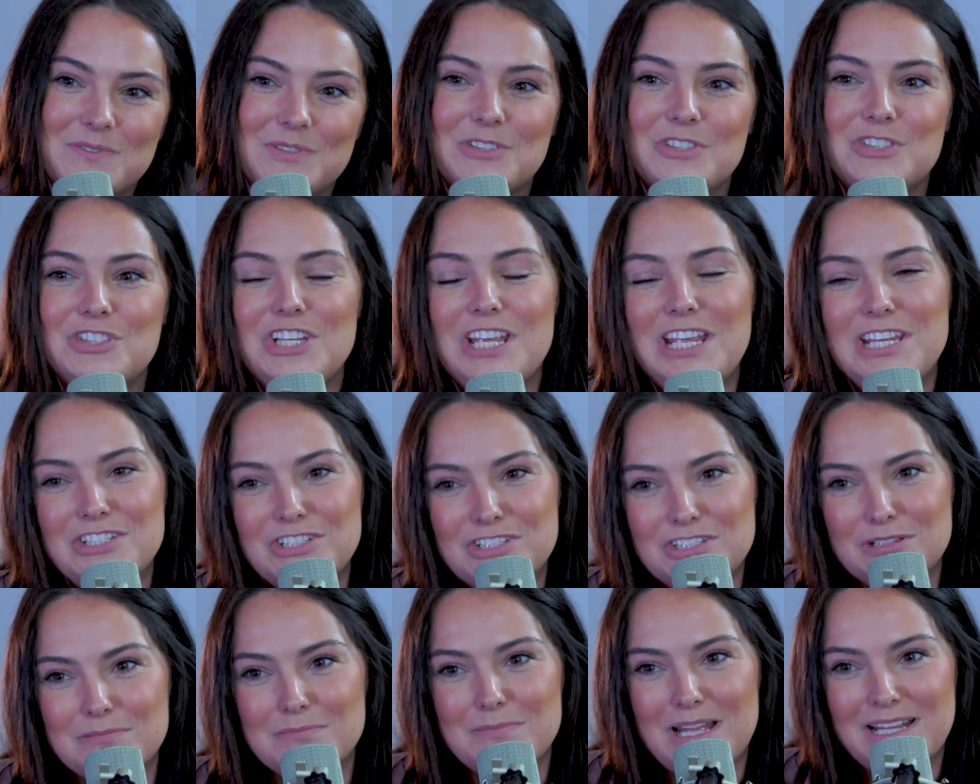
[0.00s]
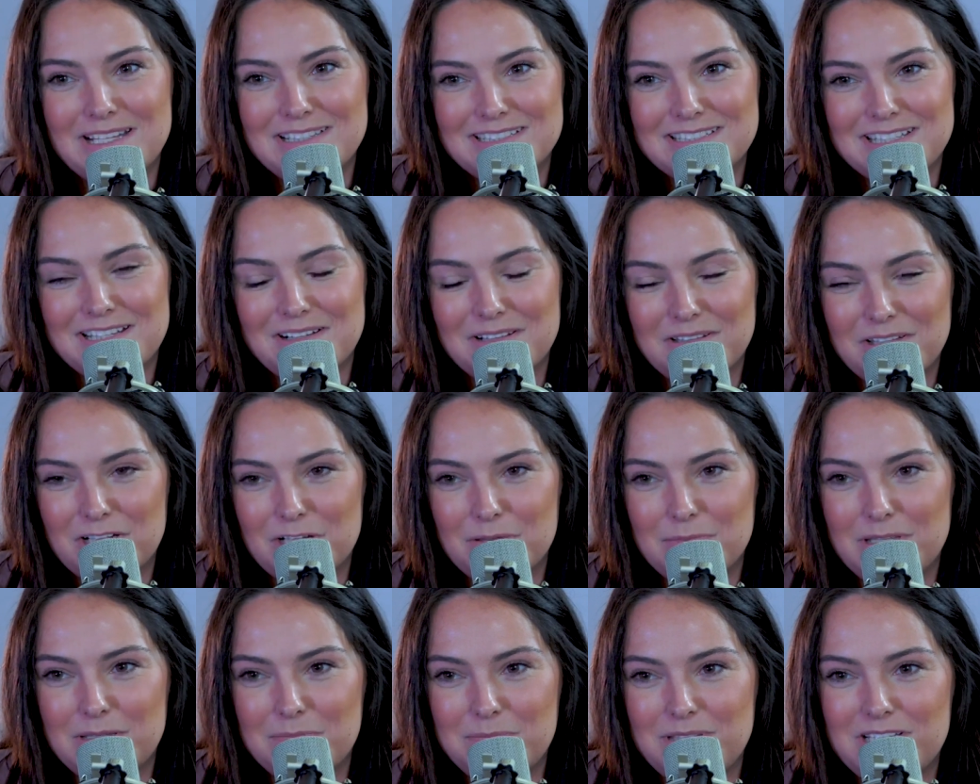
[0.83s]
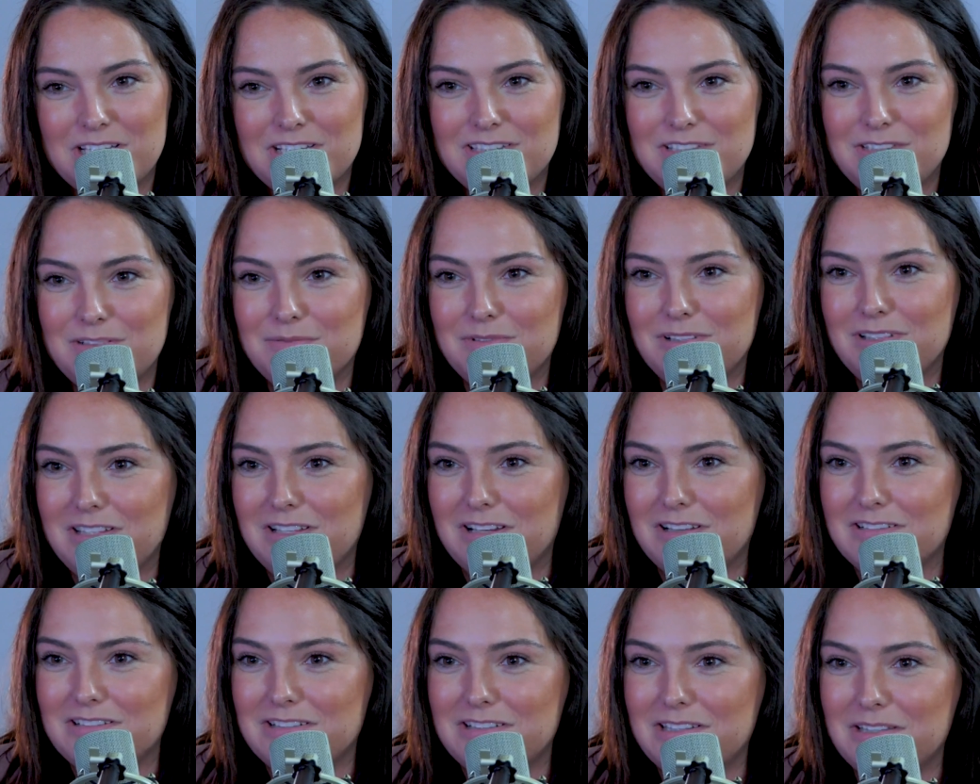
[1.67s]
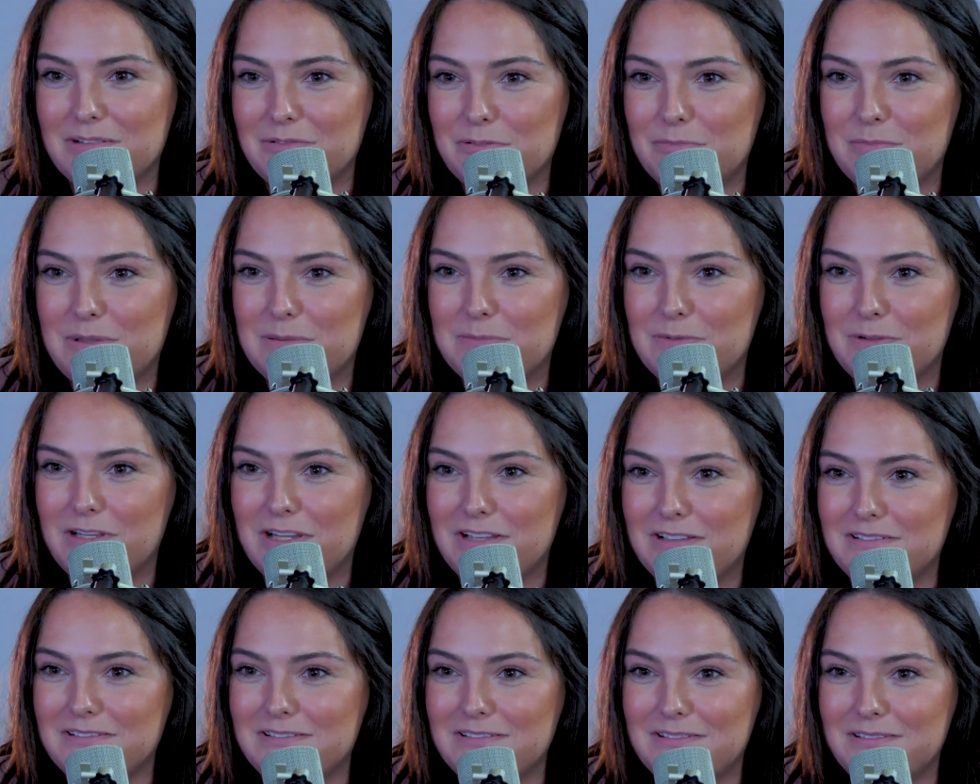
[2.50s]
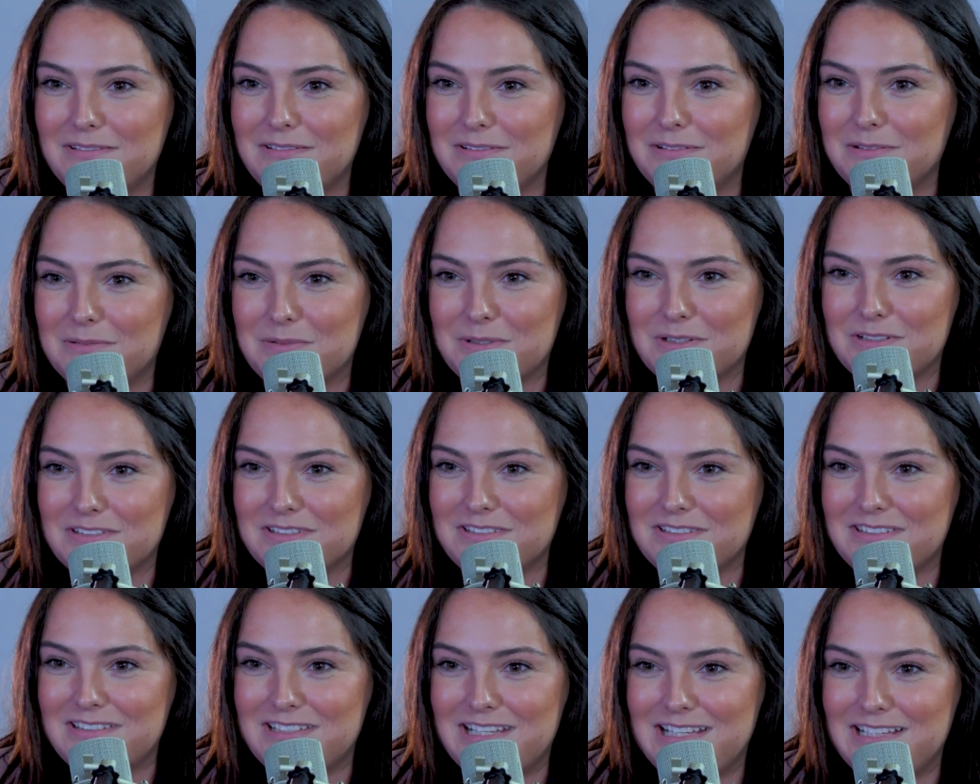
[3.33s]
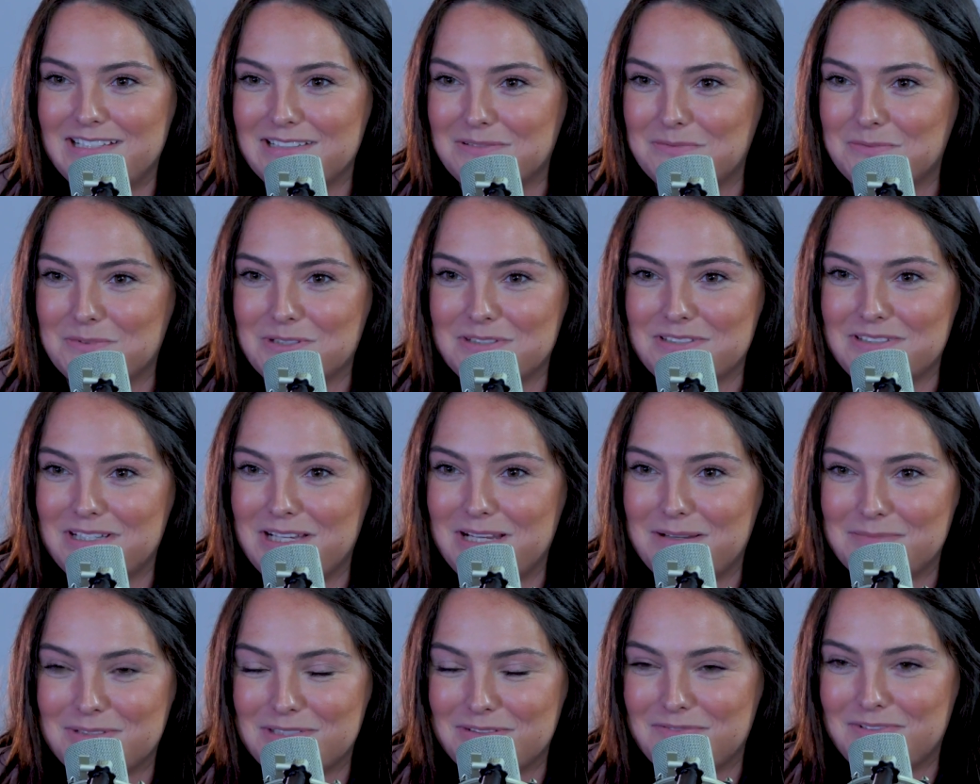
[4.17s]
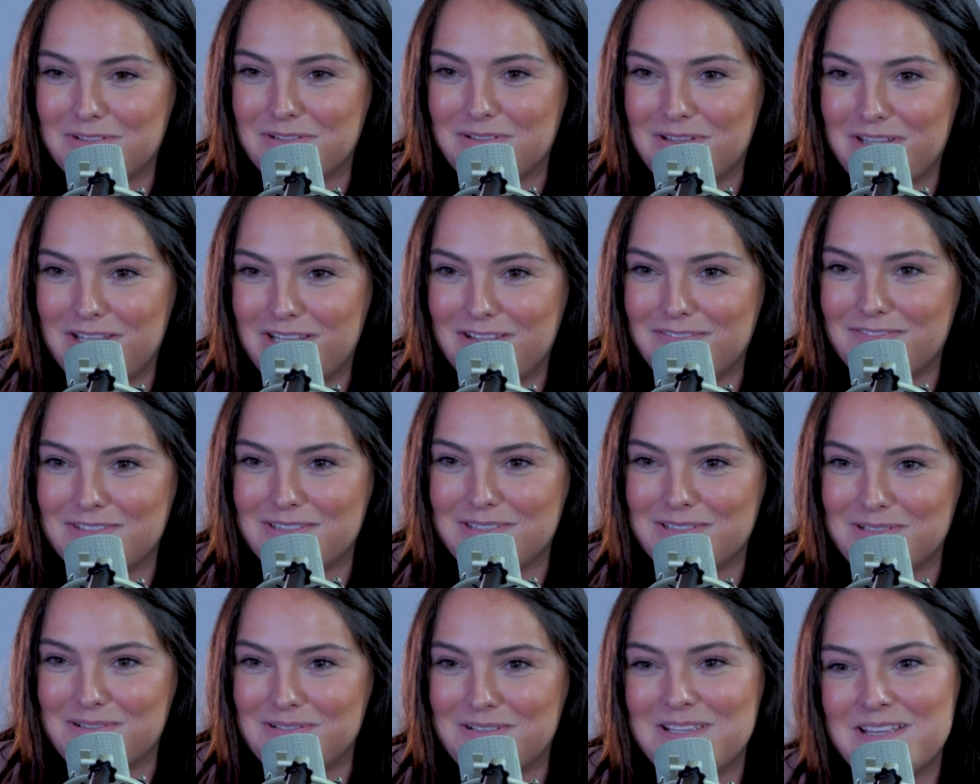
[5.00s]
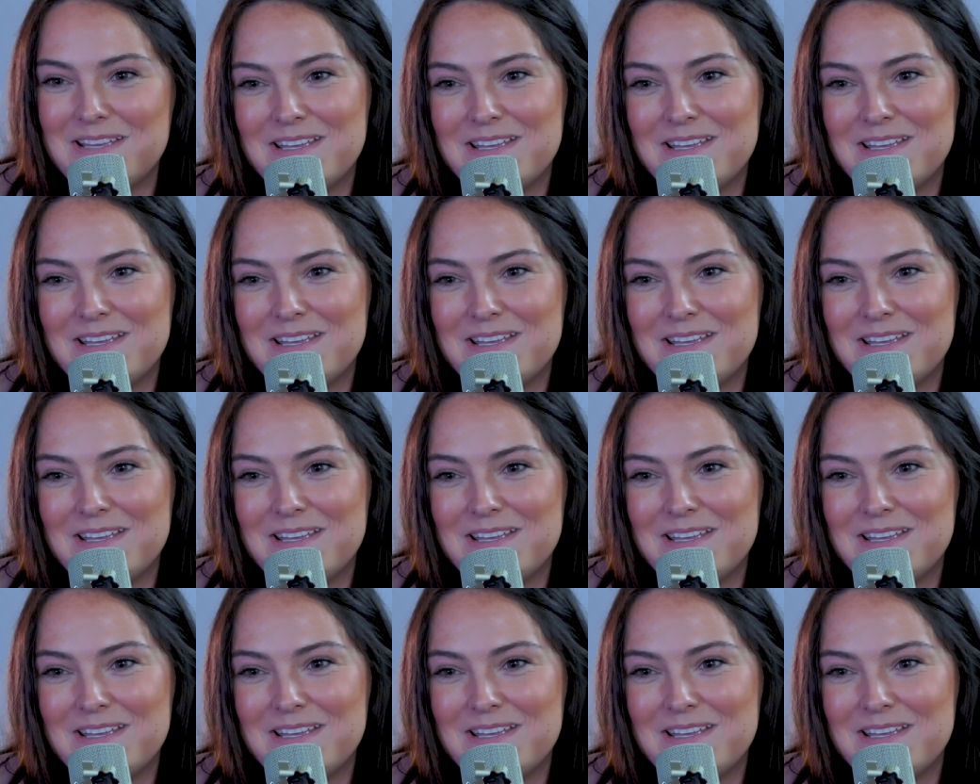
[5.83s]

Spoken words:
change their mindset a little bit, because you really are dealing with people on the worst days and worst times of their life. So